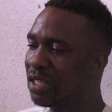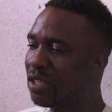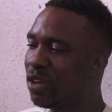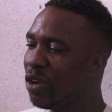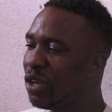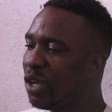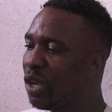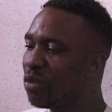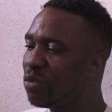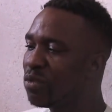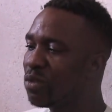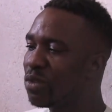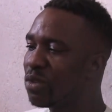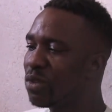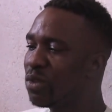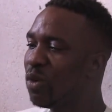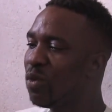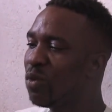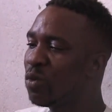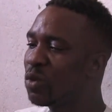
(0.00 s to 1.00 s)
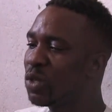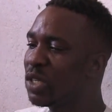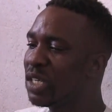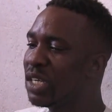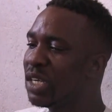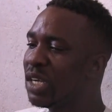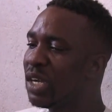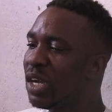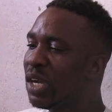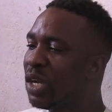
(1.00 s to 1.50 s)
ndinonyaso kuti
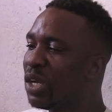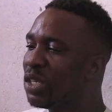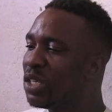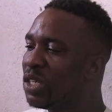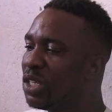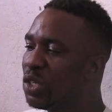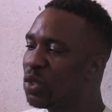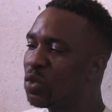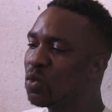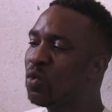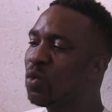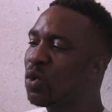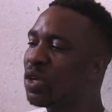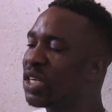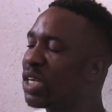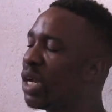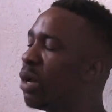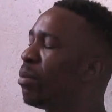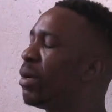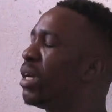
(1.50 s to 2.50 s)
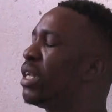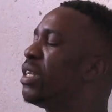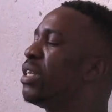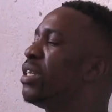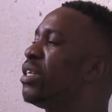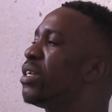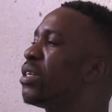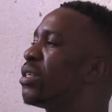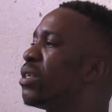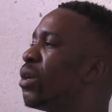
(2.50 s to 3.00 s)
chichungu
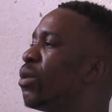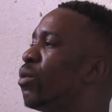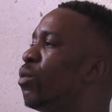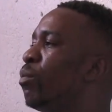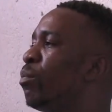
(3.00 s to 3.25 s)
tikapandise